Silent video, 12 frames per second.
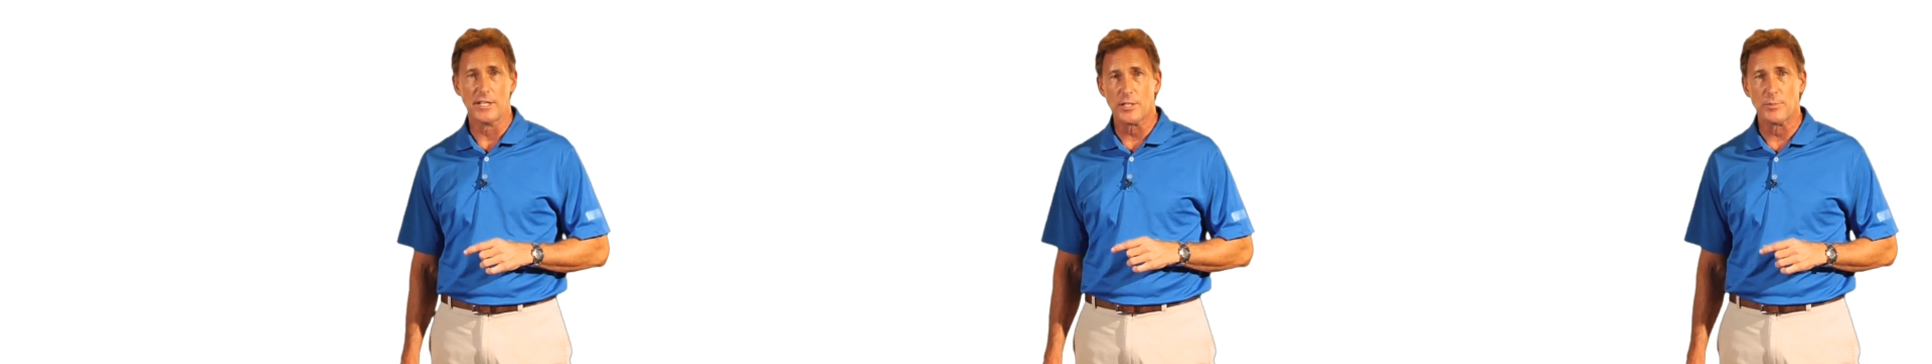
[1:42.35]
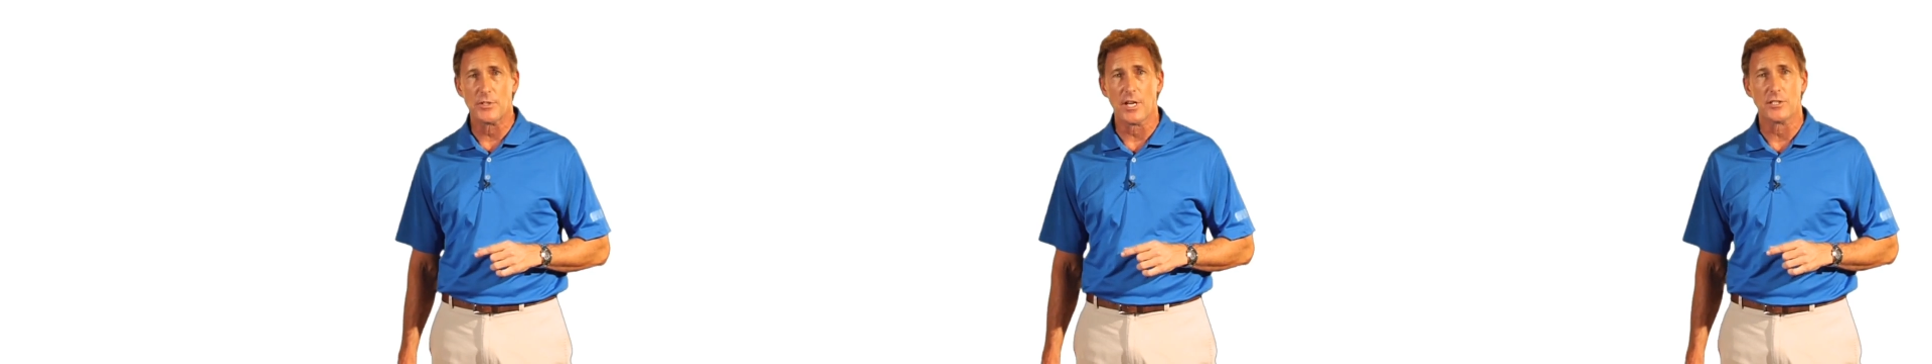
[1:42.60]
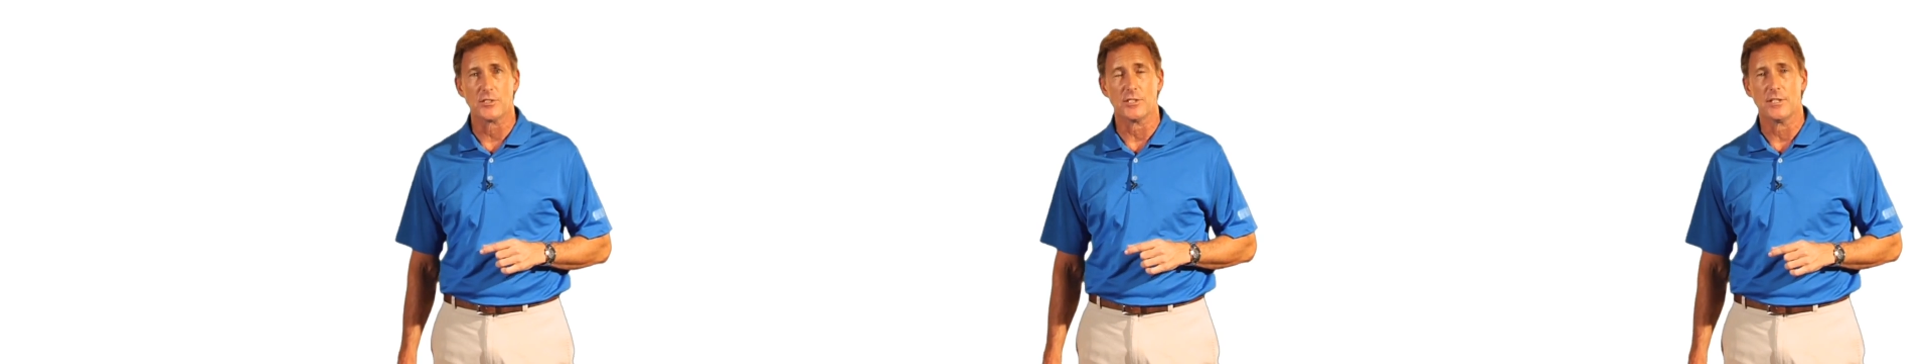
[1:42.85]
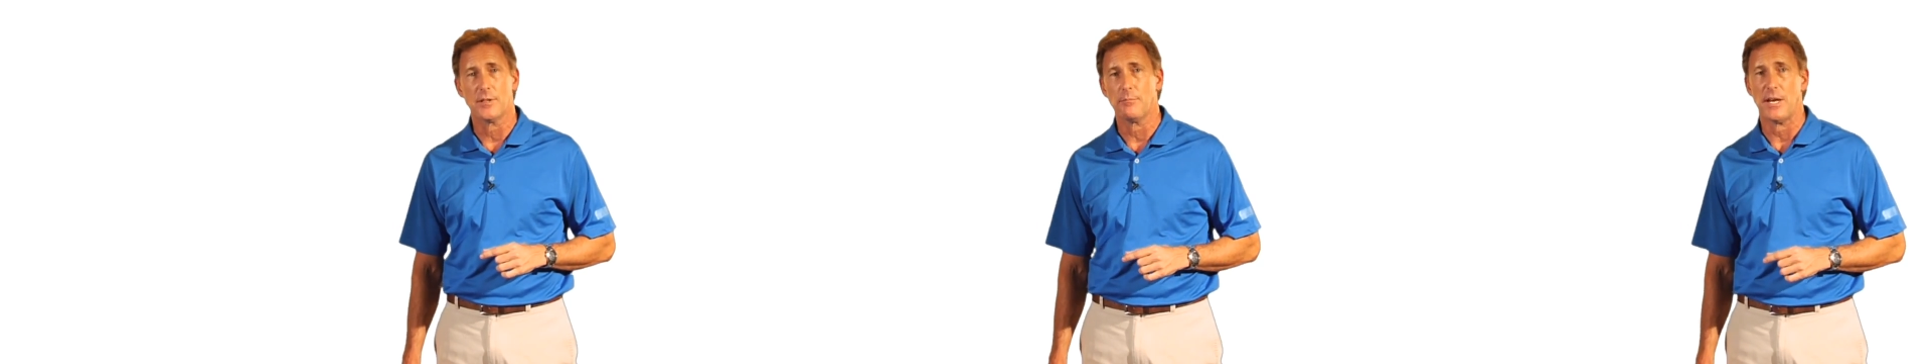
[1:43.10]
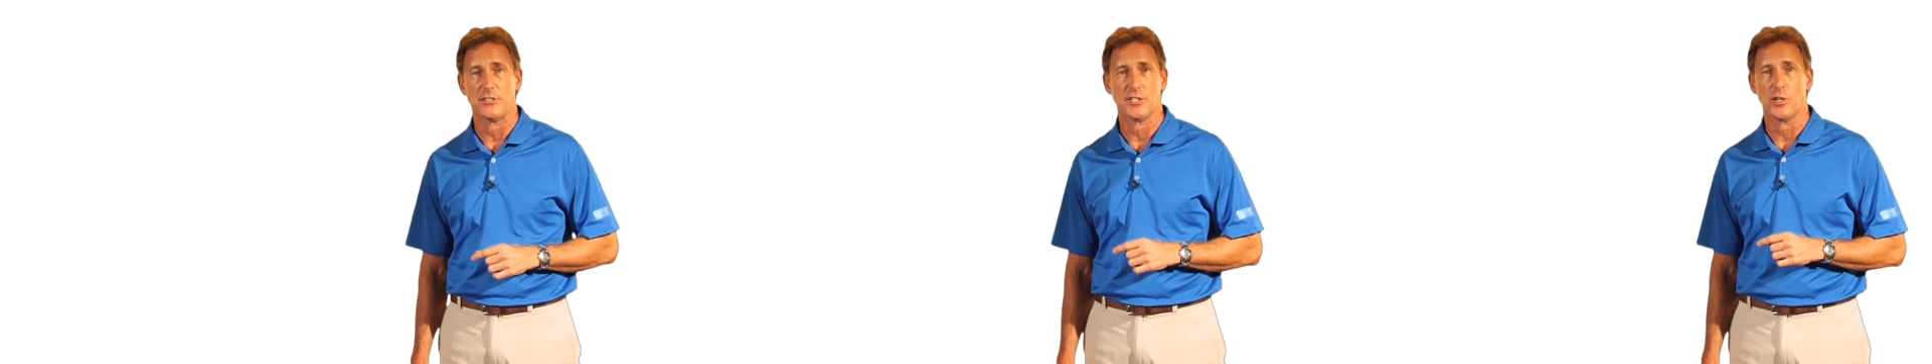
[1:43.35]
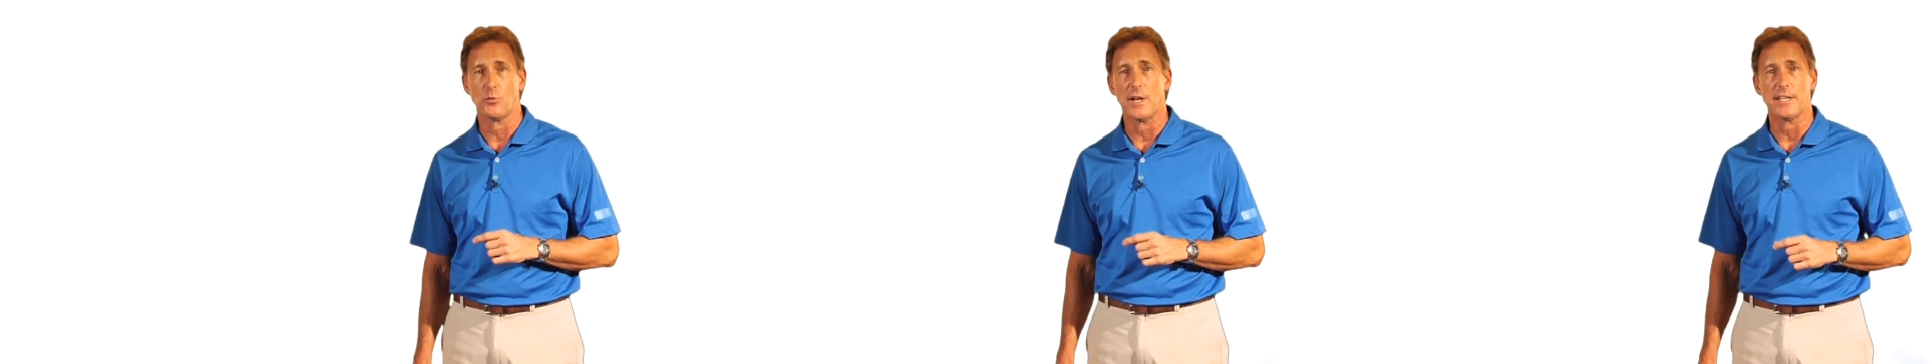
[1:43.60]
into production by
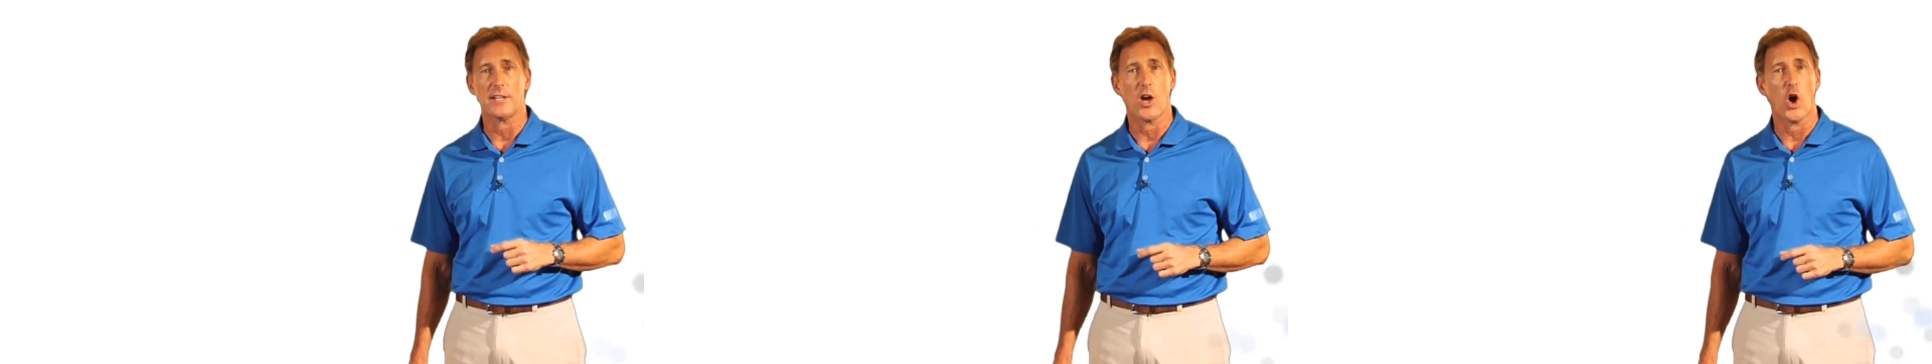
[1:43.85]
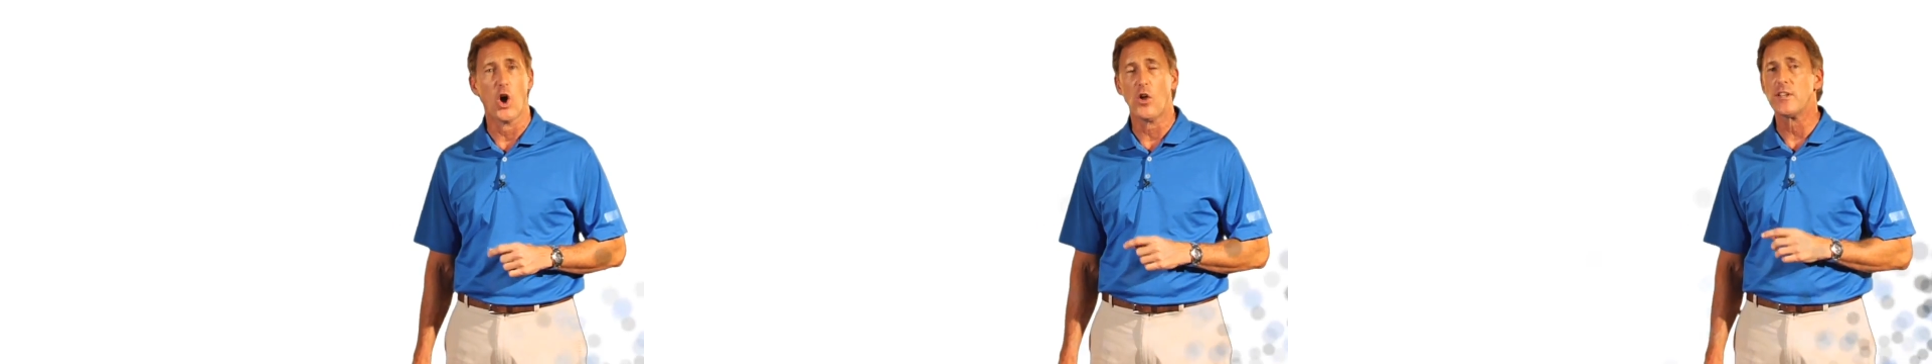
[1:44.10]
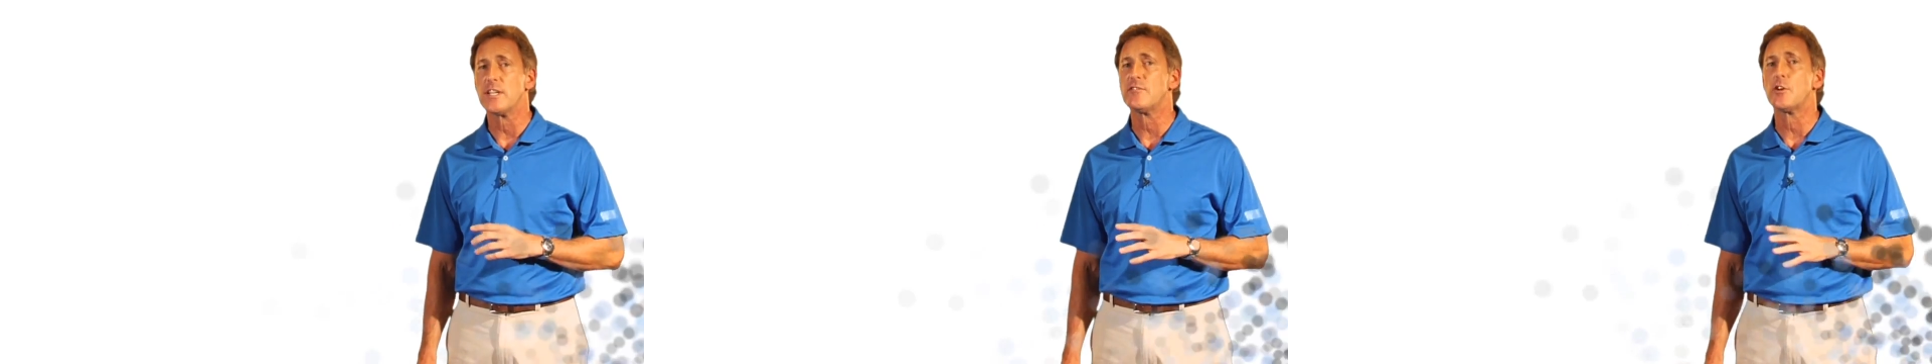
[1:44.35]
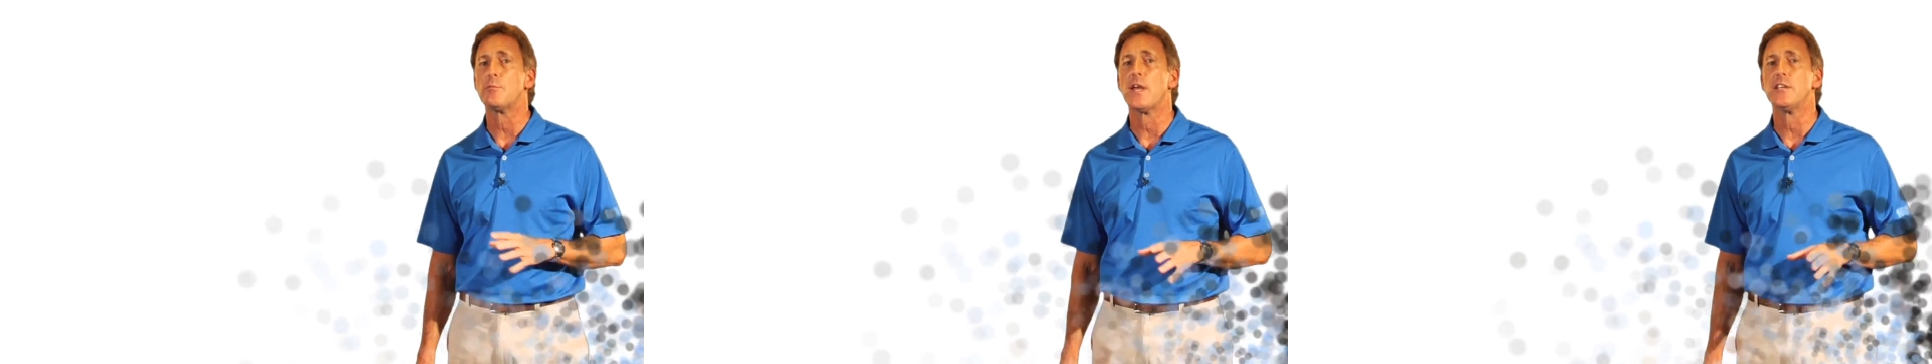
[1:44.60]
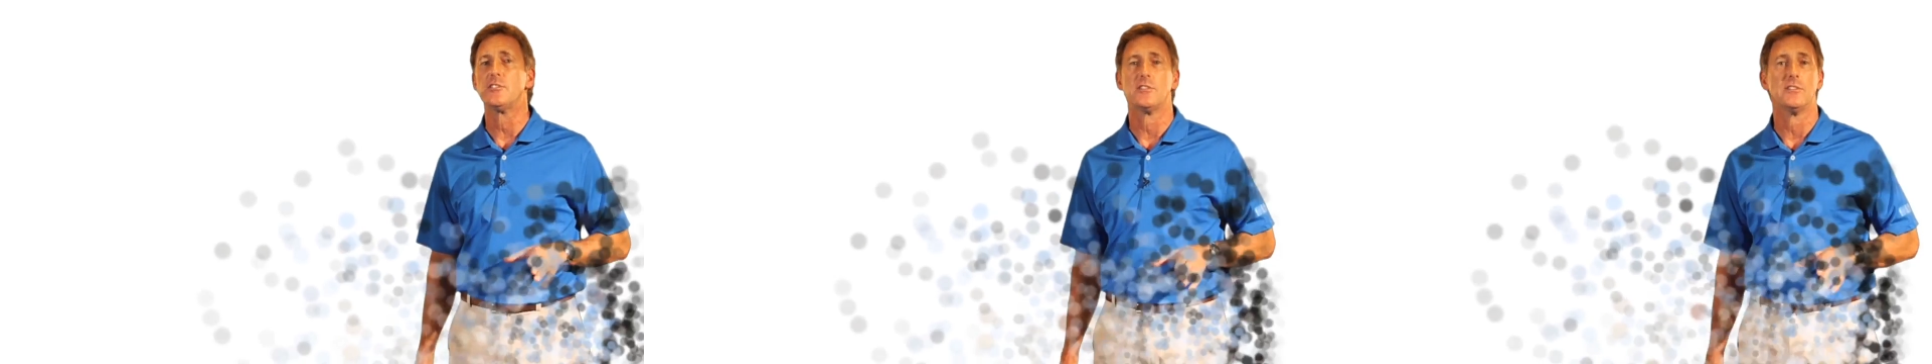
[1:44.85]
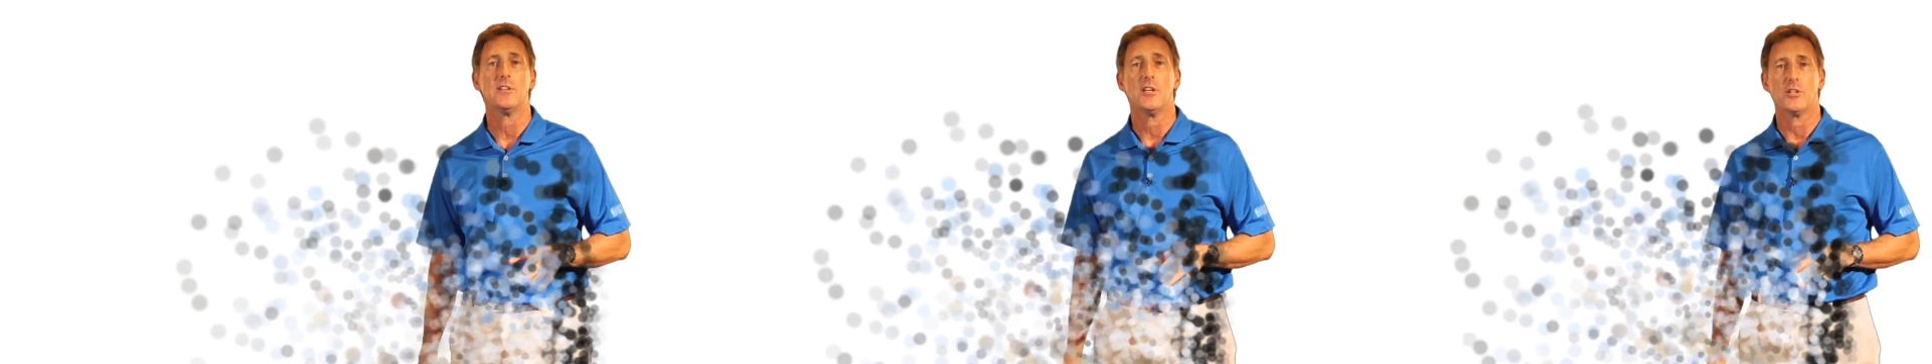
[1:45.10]
generating all the information